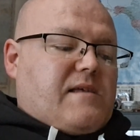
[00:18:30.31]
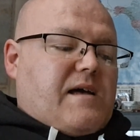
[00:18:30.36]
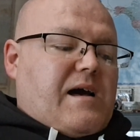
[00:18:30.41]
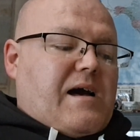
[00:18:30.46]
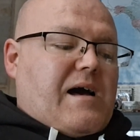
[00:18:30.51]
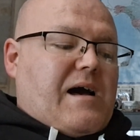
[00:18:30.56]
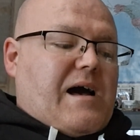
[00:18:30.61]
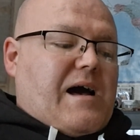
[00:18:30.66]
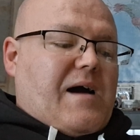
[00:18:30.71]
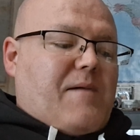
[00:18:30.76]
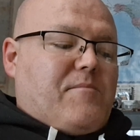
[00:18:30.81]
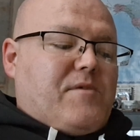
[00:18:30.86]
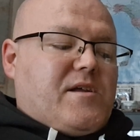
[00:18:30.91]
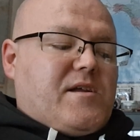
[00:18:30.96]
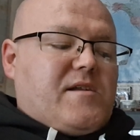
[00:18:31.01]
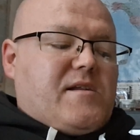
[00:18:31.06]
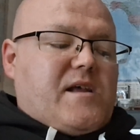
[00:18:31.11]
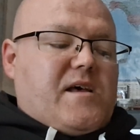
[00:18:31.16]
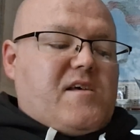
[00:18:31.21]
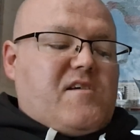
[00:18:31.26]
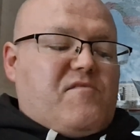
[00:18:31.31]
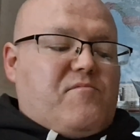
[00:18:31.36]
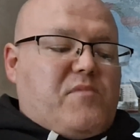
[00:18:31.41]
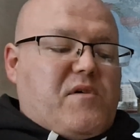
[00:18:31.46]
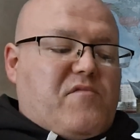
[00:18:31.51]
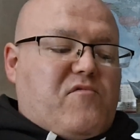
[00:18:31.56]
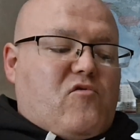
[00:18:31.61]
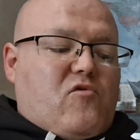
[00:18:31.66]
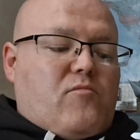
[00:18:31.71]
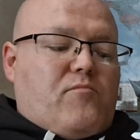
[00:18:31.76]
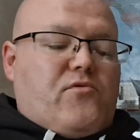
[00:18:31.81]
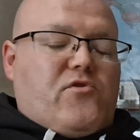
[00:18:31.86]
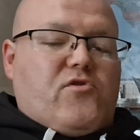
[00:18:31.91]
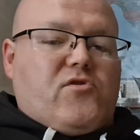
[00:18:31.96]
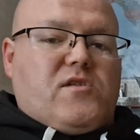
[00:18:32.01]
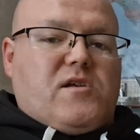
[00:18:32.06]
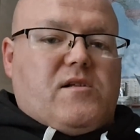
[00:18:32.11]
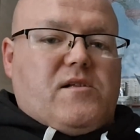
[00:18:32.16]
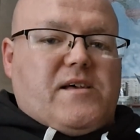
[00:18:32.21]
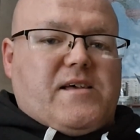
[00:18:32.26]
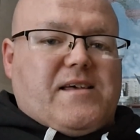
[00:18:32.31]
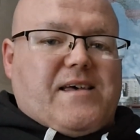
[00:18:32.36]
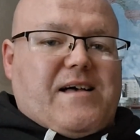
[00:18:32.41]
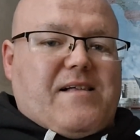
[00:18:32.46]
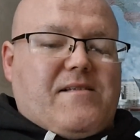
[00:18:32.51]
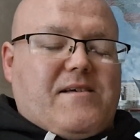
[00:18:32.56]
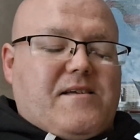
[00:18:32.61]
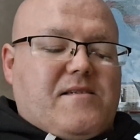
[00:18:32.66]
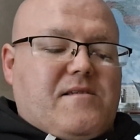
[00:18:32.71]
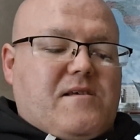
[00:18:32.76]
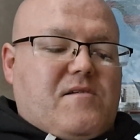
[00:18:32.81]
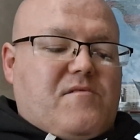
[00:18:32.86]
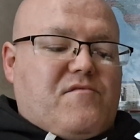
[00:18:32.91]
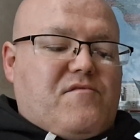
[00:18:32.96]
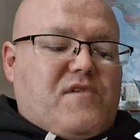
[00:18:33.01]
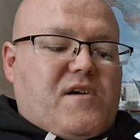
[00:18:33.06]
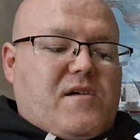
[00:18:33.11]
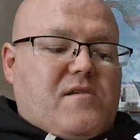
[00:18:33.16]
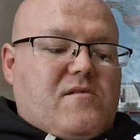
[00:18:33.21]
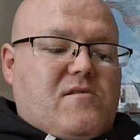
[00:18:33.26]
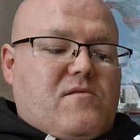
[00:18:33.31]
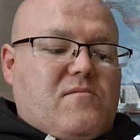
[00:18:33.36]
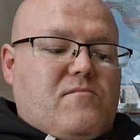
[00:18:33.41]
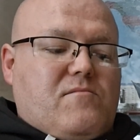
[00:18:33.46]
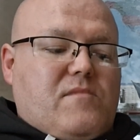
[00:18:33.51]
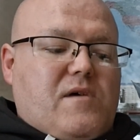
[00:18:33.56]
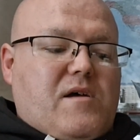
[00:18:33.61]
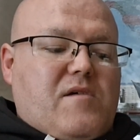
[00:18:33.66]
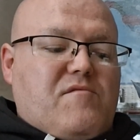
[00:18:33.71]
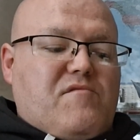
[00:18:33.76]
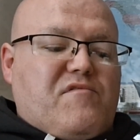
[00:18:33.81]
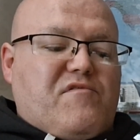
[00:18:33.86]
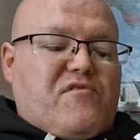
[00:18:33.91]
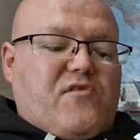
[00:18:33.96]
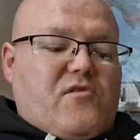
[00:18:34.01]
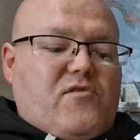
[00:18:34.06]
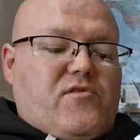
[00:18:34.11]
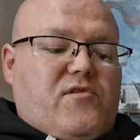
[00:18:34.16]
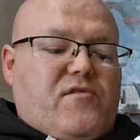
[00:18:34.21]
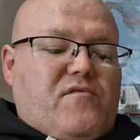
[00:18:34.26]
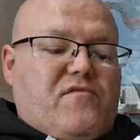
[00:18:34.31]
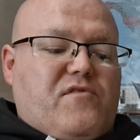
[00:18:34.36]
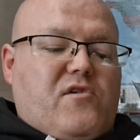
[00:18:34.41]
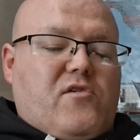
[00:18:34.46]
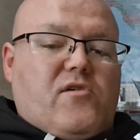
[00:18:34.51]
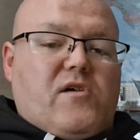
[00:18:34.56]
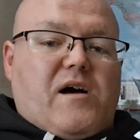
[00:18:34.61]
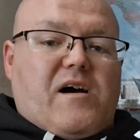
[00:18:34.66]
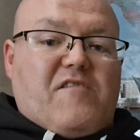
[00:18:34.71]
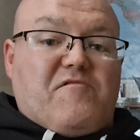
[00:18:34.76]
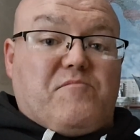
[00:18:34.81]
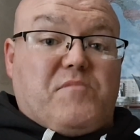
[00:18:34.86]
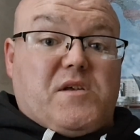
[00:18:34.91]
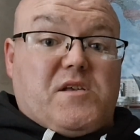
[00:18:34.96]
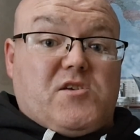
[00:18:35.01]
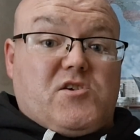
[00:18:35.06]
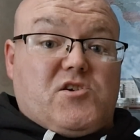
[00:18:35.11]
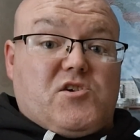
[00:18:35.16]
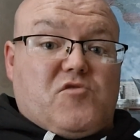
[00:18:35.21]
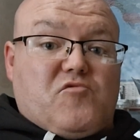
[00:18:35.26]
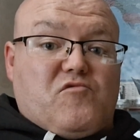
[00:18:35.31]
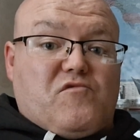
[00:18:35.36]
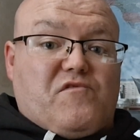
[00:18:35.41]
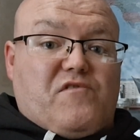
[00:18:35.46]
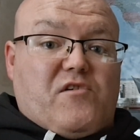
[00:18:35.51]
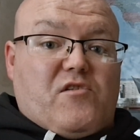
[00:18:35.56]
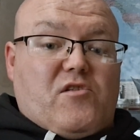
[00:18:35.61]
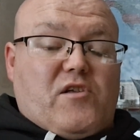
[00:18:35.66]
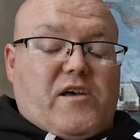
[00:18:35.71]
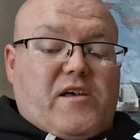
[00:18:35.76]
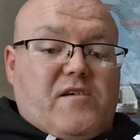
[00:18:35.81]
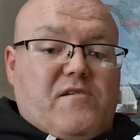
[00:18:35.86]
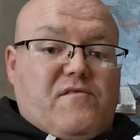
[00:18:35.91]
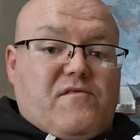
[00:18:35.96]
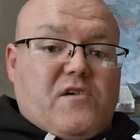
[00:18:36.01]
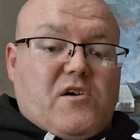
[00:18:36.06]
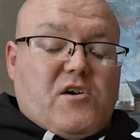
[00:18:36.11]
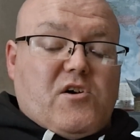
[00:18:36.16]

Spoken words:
a hammer and knife before brutally killing their victim in front of her have been jailed for life.